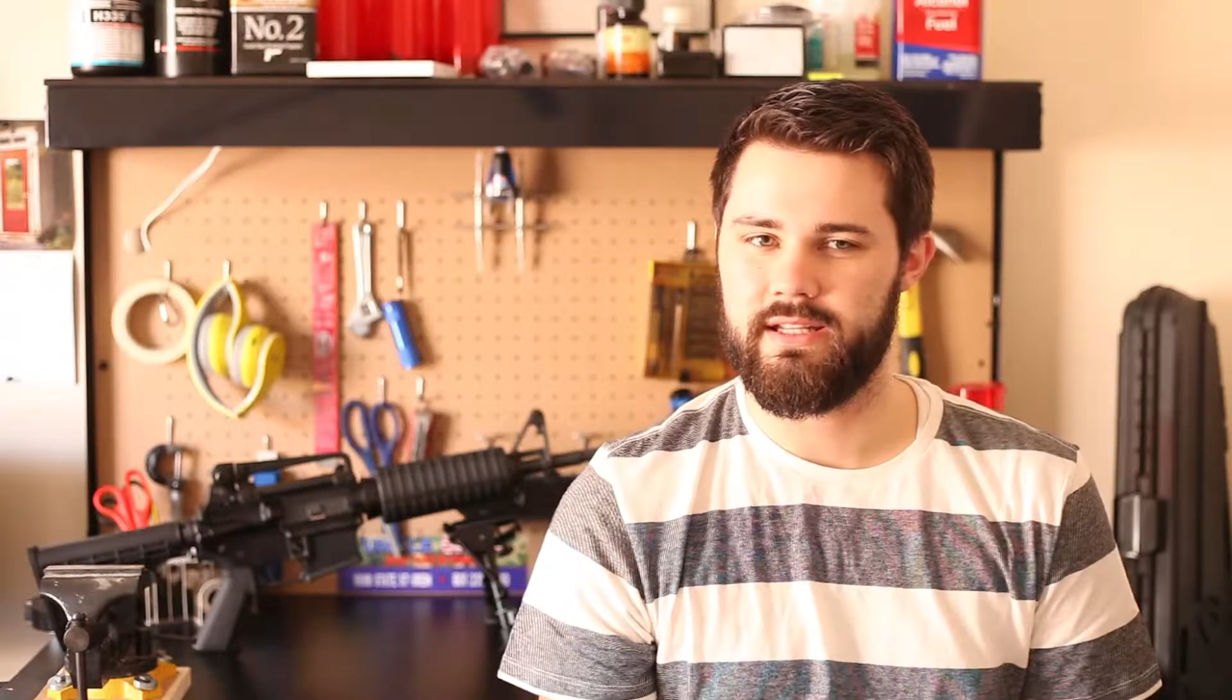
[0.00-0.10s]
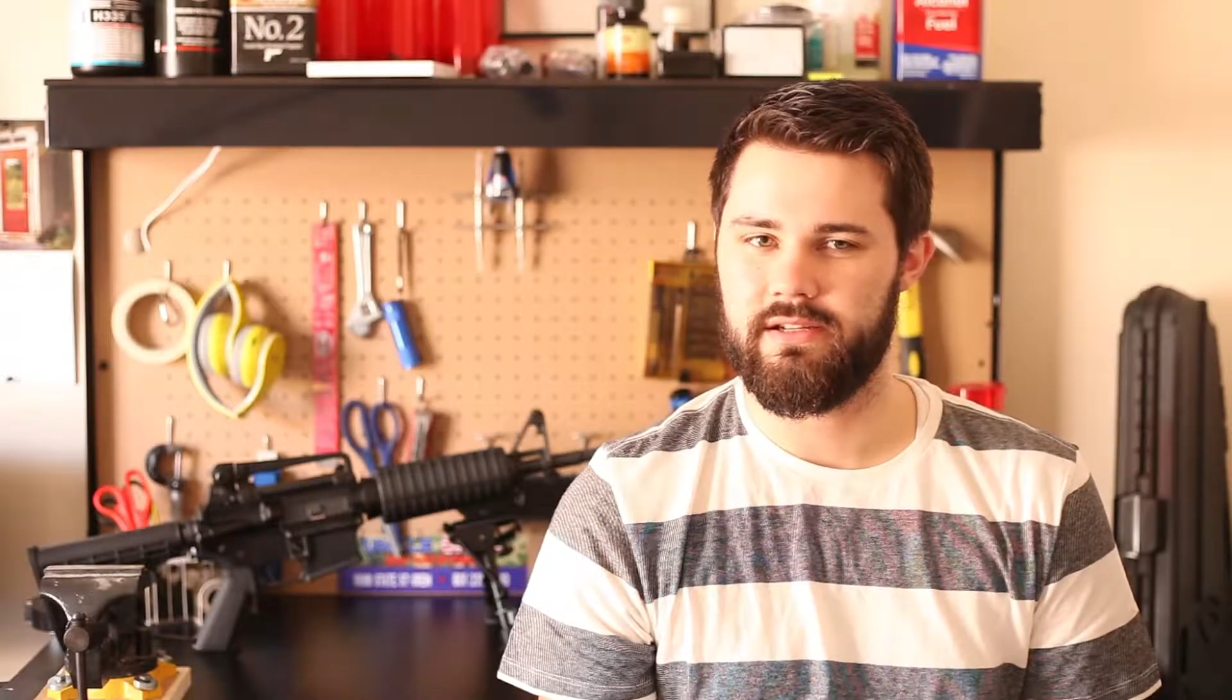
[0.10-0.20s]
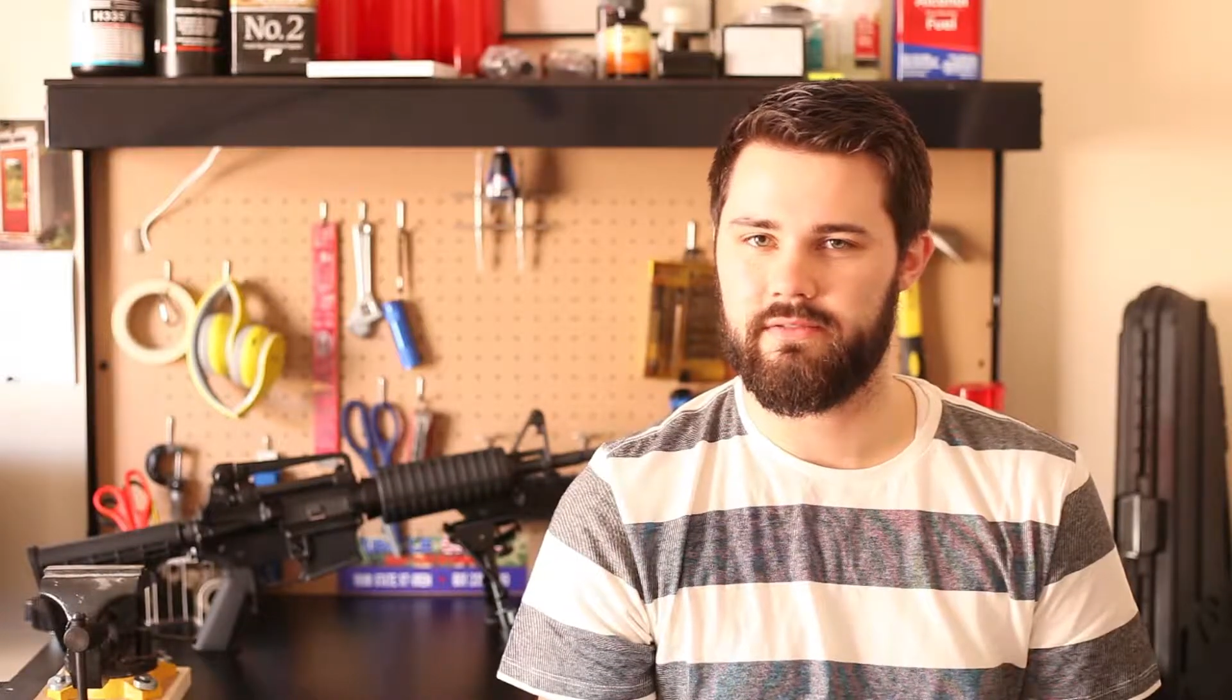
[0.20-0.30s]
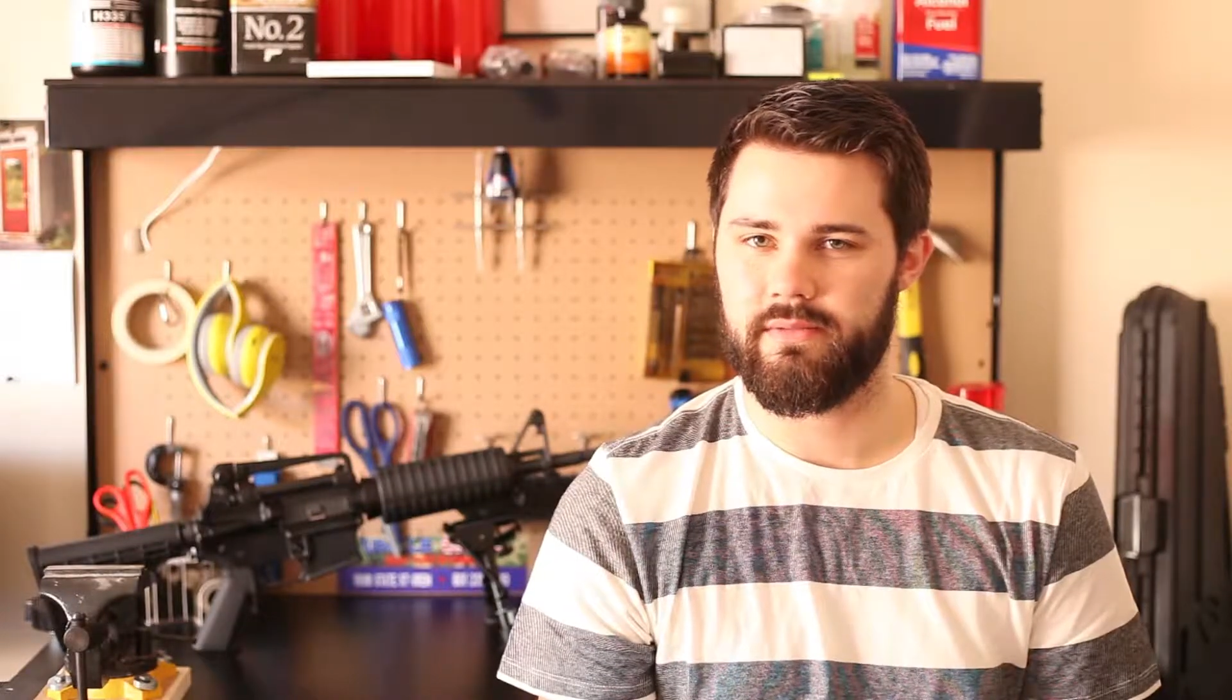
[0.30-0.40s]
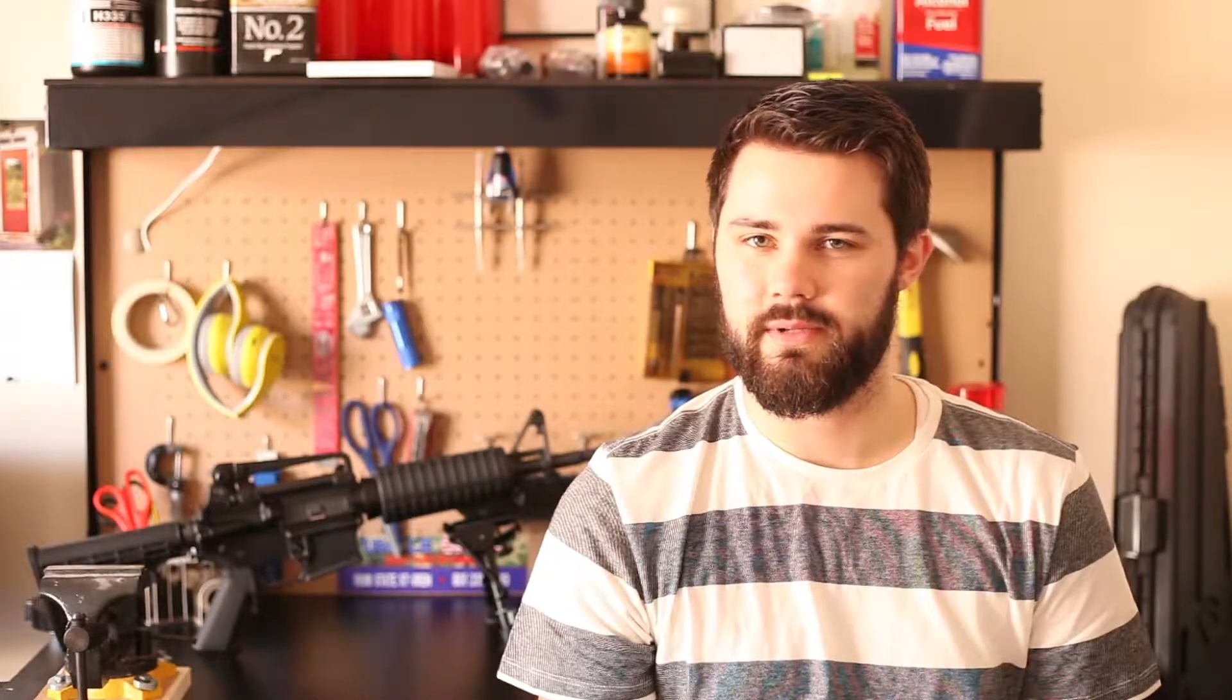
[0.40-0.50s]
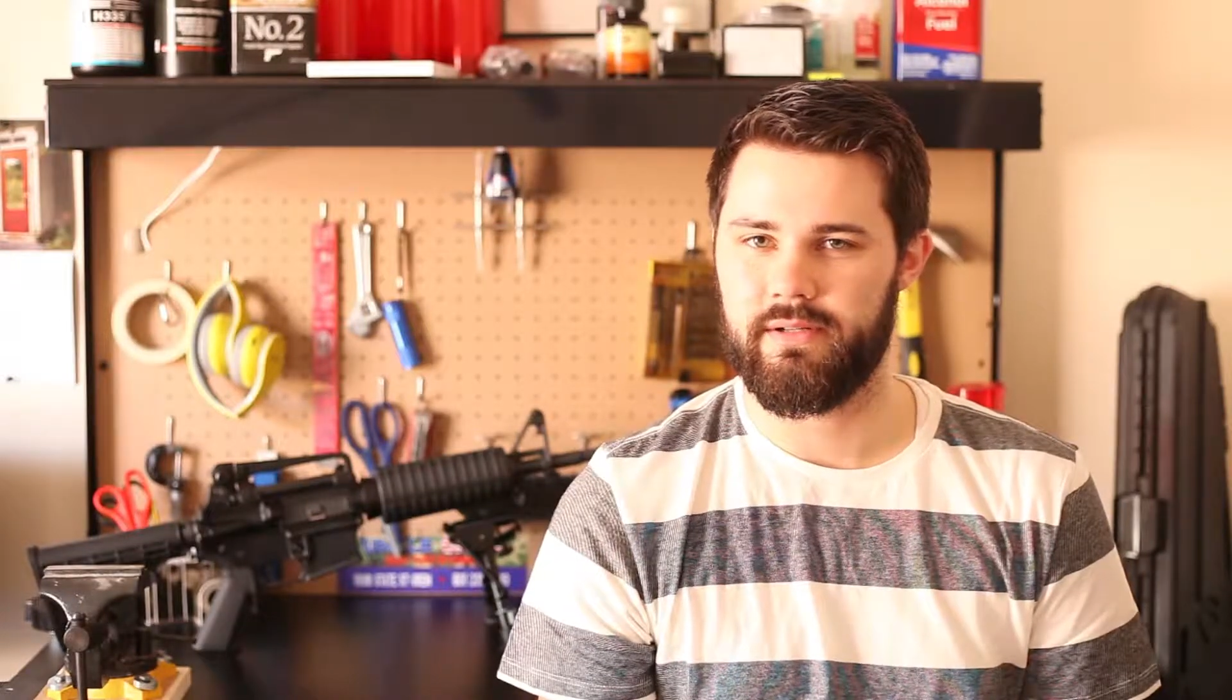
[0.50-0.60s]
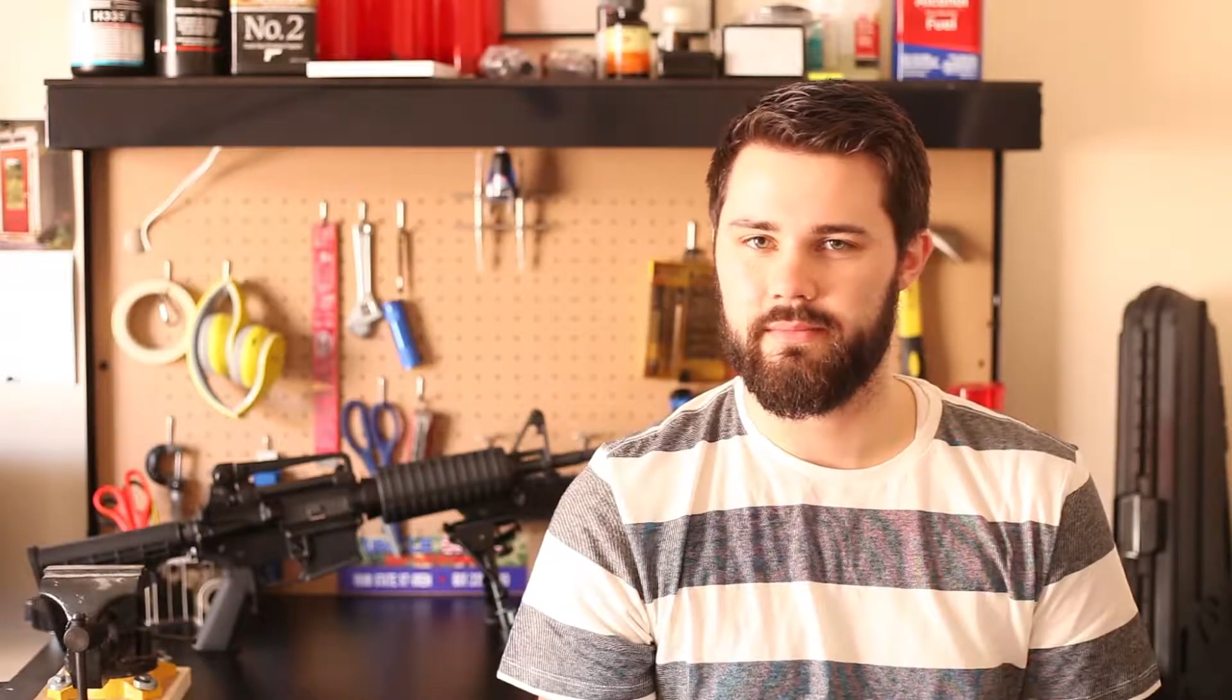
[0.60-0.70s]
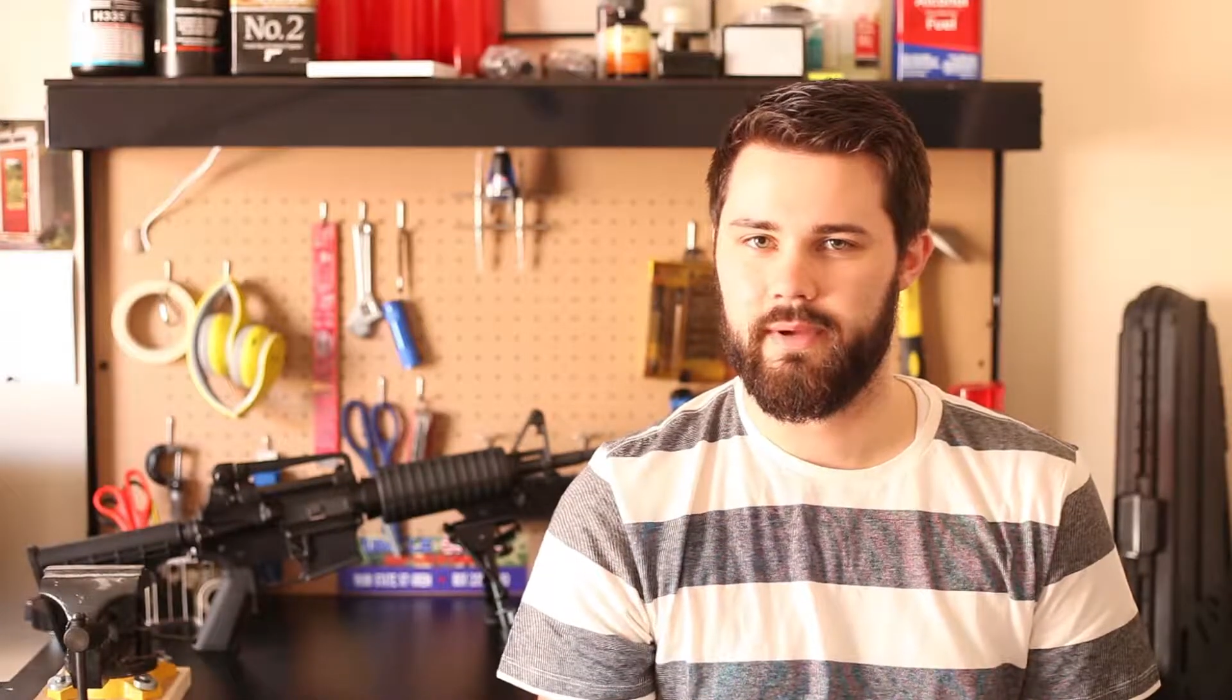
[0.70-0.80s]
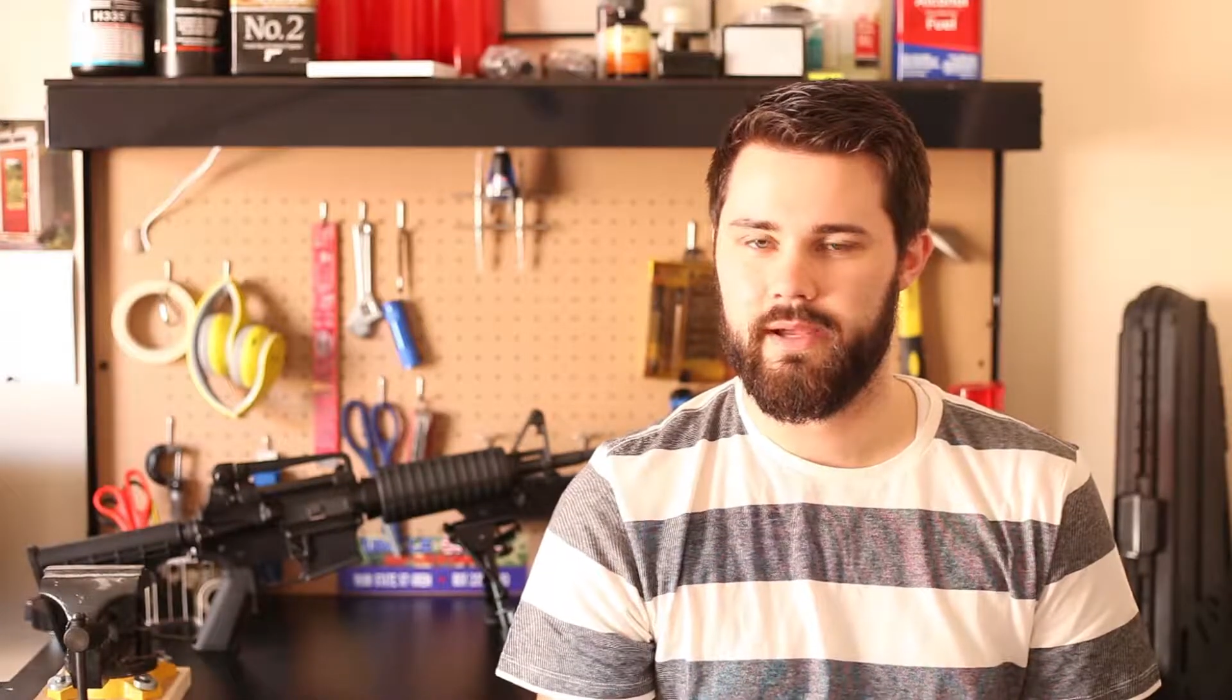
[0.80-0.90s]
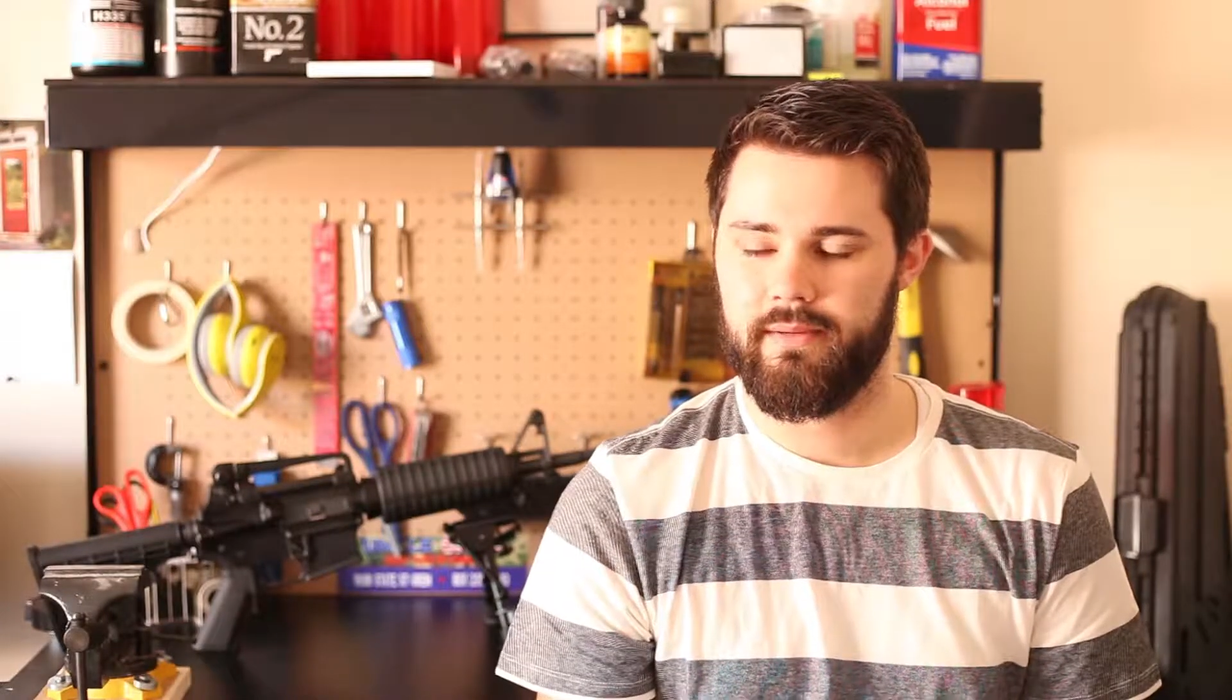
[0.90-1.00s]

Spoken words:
easier for me to